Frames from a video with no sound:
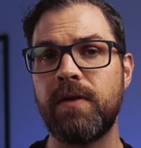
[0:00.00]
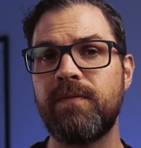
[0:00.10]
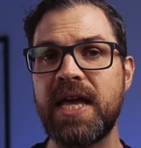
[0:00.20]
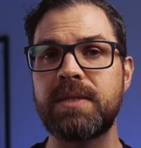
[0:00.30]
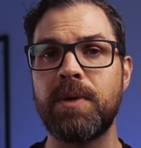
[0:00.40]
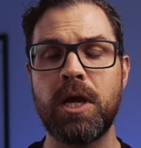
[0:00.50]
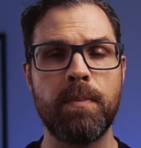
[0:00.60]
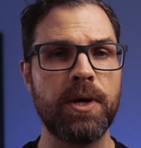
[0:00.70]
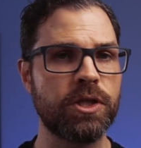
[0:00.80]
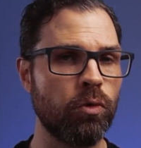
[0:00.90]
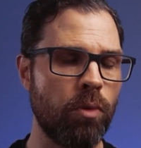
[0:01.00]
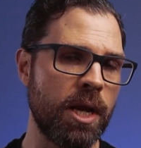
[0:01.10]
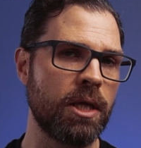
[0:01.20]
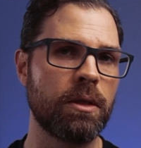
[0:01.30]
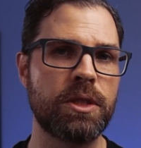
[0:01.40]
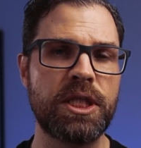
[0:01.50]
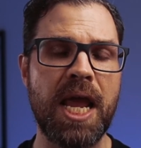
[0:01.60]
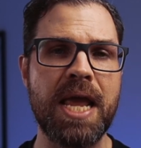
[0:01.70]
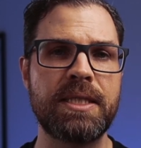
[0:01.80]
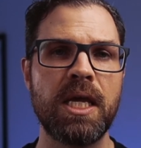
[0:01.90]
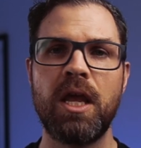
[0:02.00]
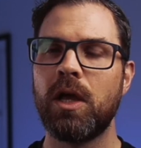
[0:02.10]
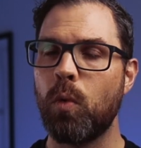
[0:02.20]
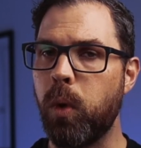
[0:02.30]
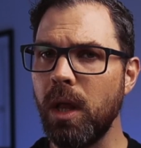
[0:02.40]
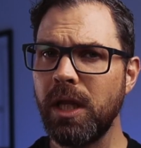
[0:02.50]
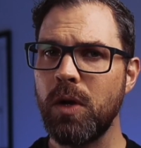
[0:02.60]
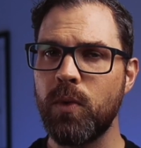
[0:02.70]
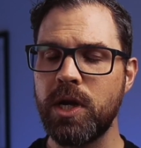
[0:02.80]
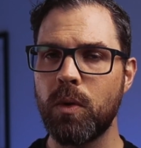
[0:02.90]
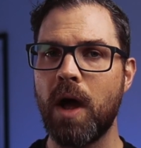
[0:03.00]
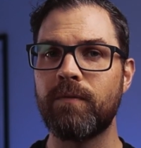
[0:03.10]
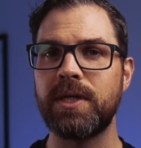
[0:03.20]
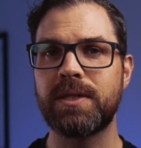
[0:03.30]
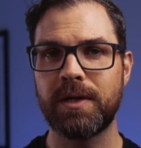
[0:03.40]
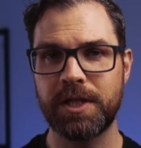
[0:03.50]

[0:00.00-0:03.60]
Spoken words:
investment compared to regular shades. Quality window coverings are